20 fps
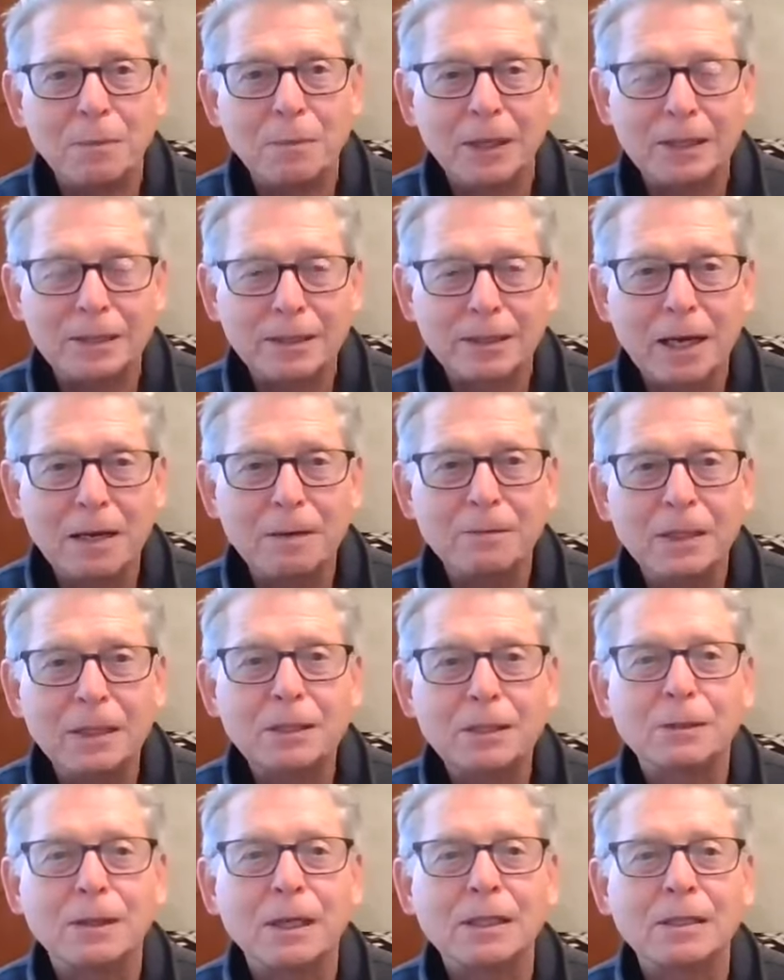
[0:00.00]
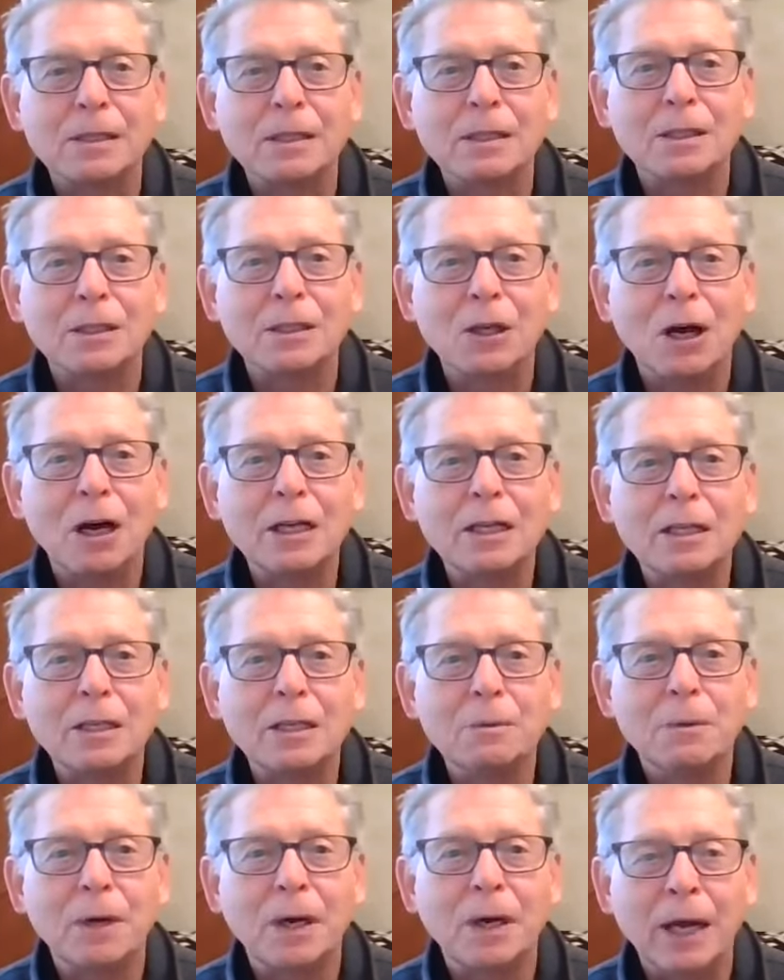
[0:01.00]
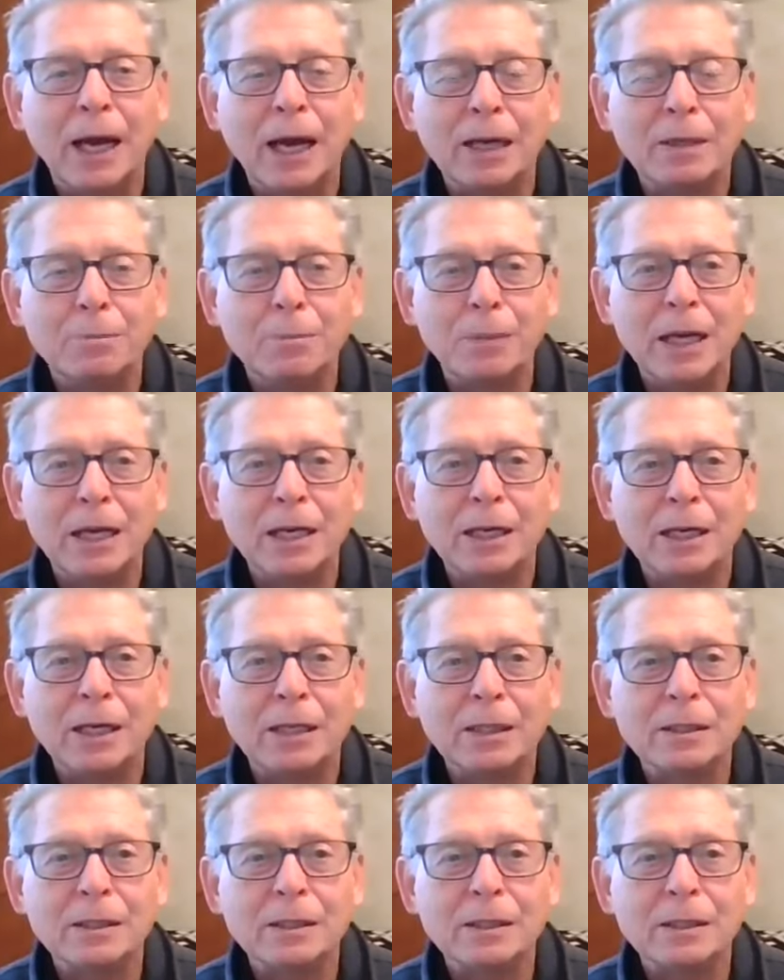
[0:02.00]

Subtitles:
But it's kind of interesting. The donkey had been